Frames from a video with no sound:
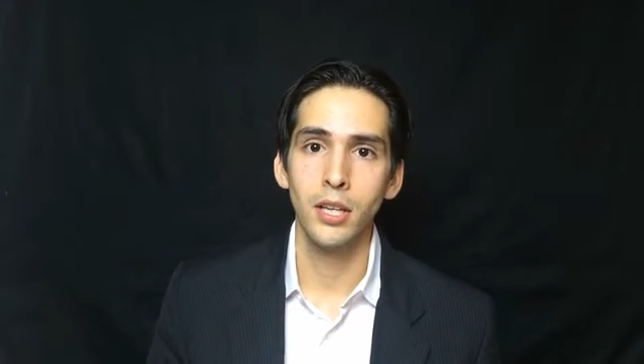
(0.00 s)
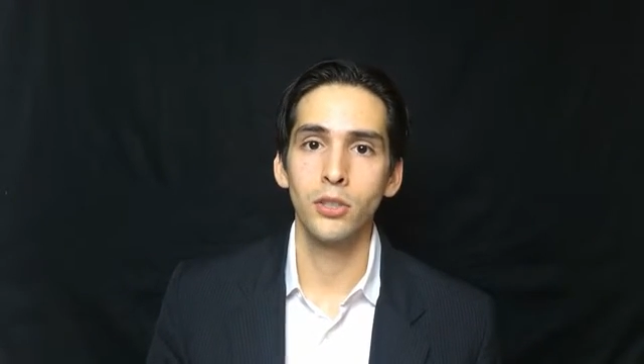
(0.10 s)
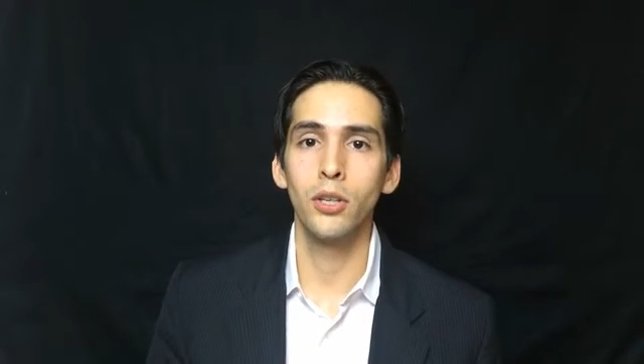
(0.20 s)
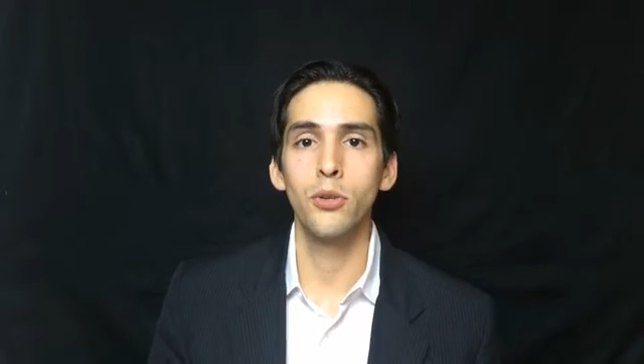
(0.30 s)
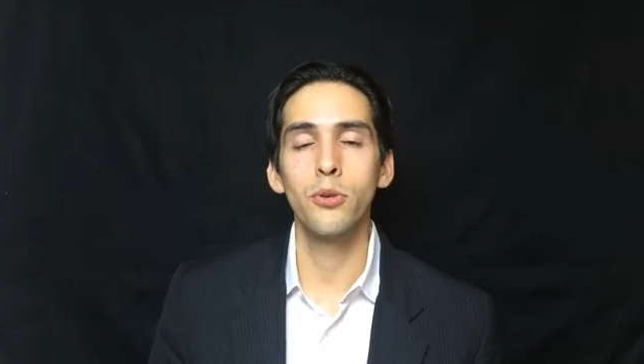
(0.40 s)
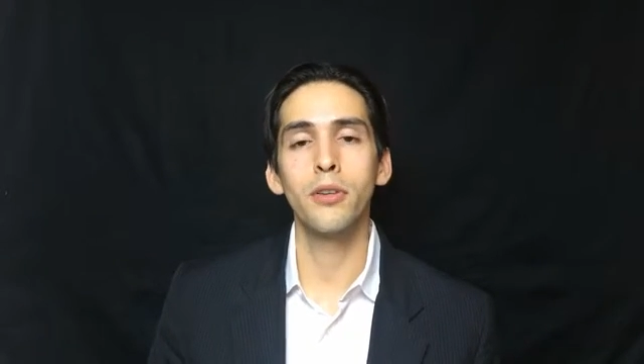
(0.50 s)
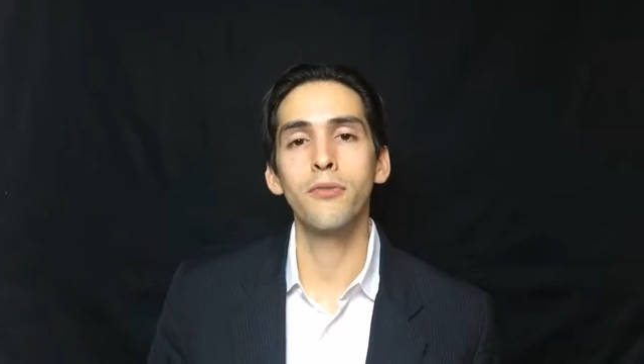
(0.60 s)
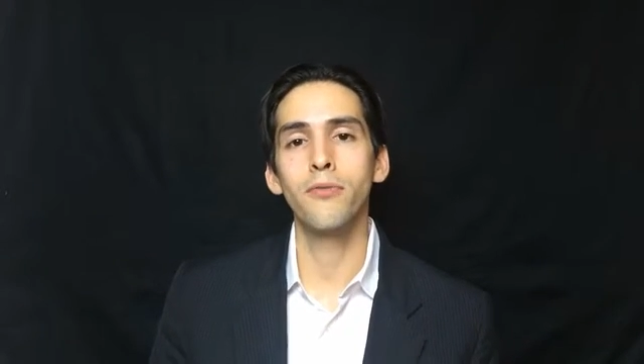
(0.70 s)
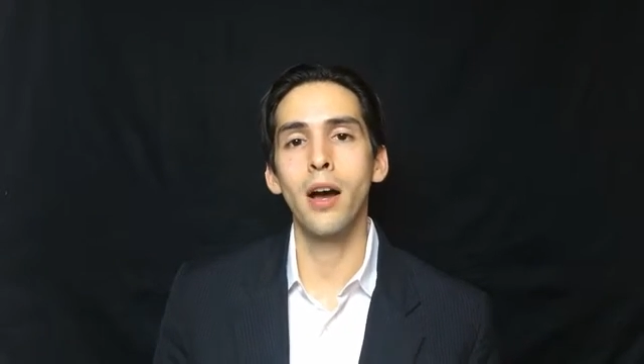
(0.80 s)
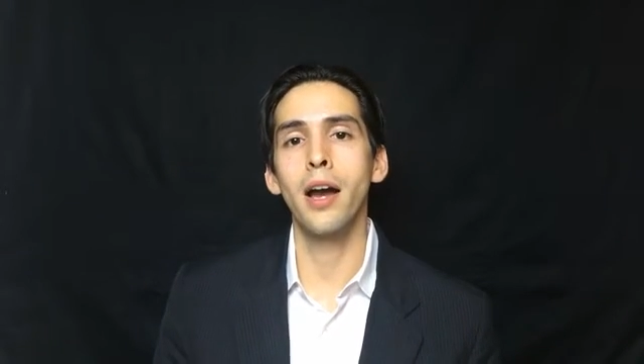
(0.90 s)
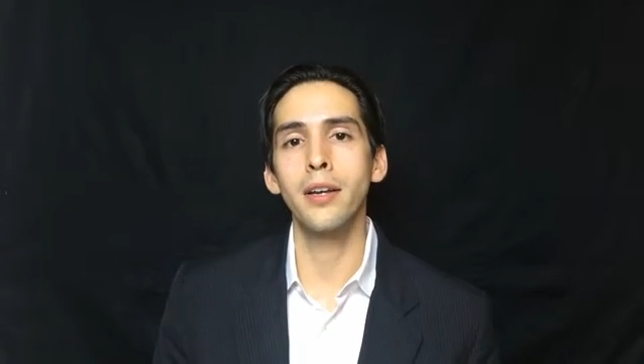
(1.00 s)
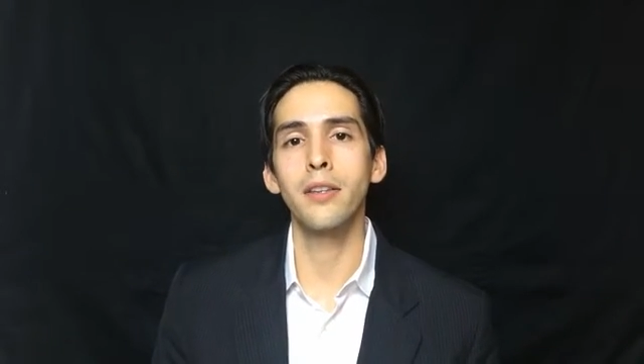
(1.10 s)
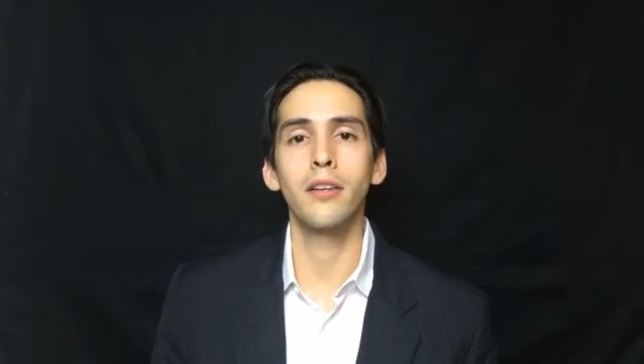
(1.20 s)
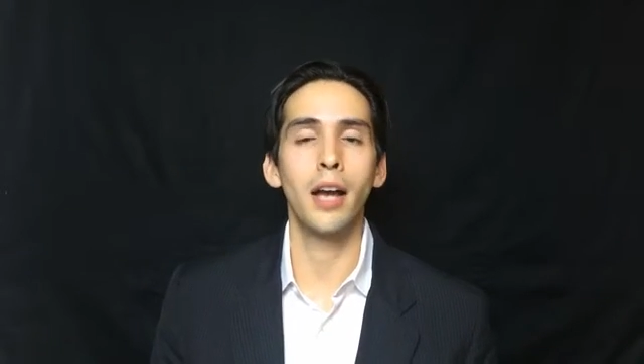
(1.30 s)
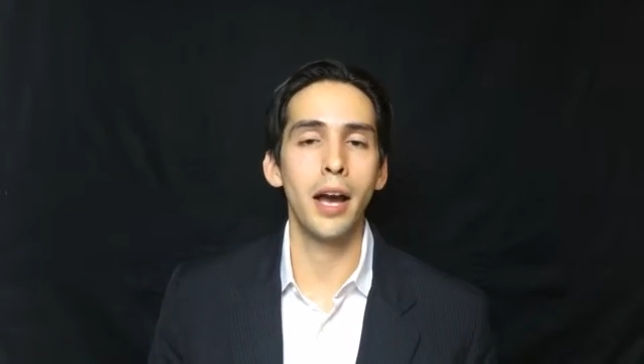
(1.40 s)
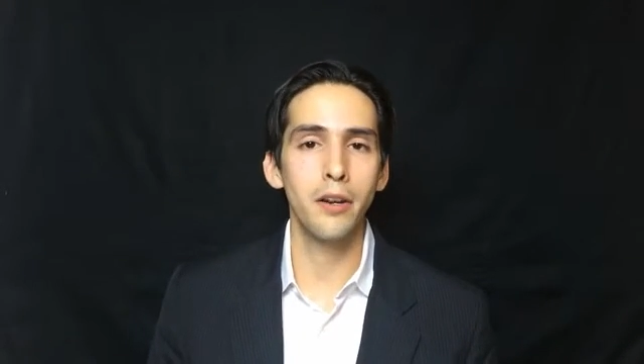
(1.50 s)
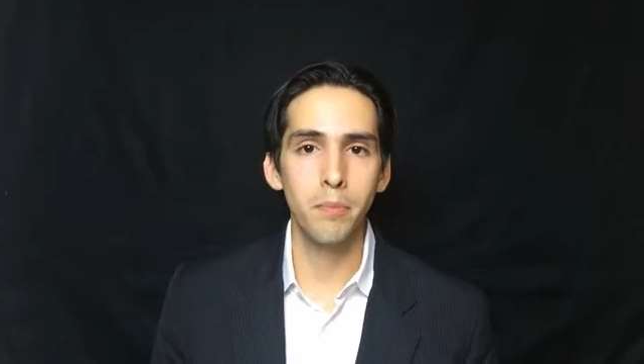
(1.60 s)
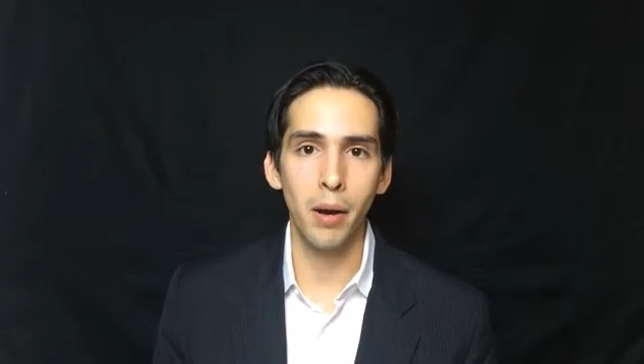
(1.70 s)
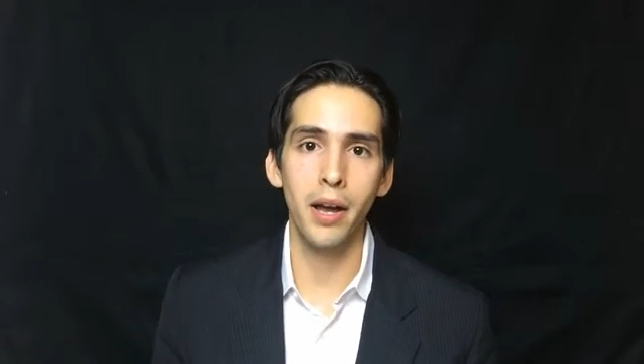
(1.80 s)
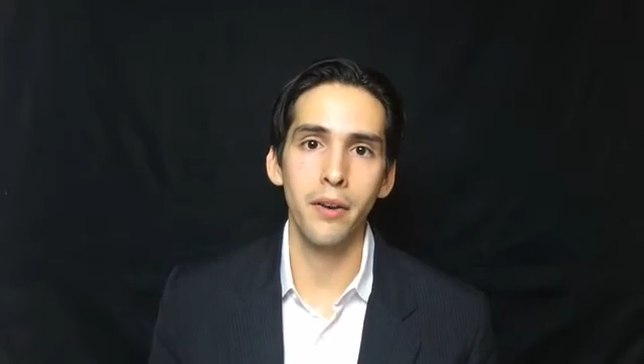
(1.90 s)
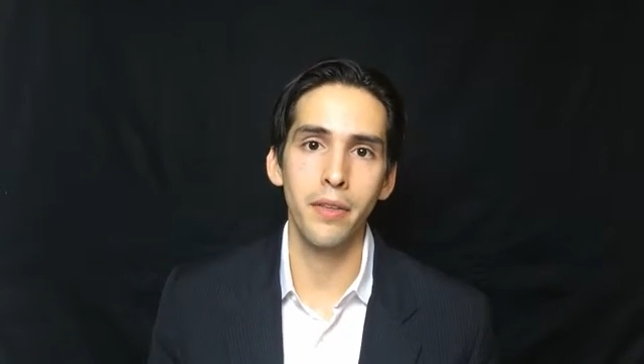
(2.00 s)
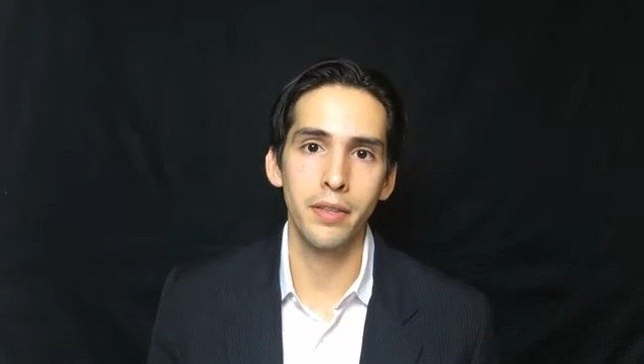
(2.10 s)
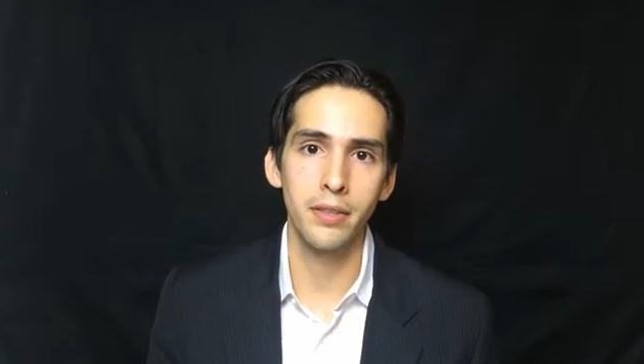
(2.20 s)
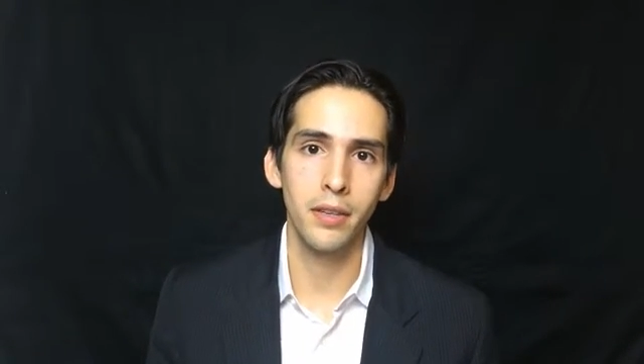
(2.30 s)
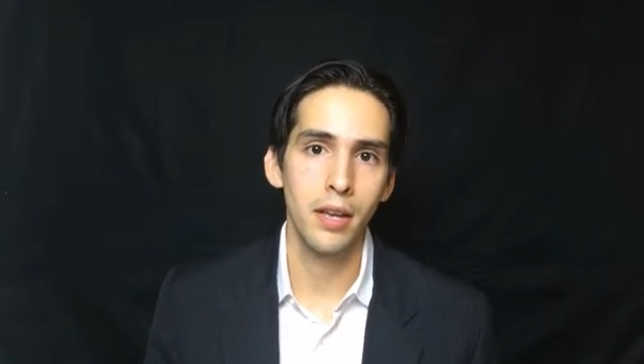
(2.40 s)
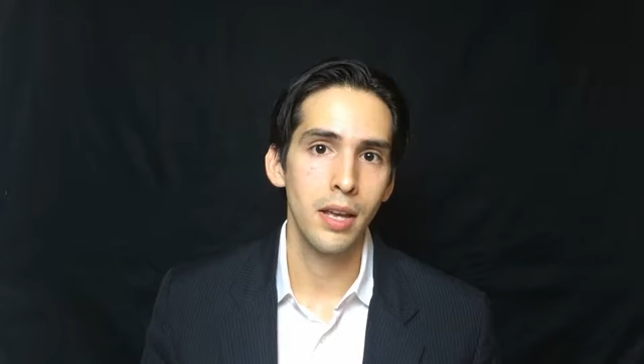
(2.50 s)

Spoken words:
so you could find the kind of buyer that's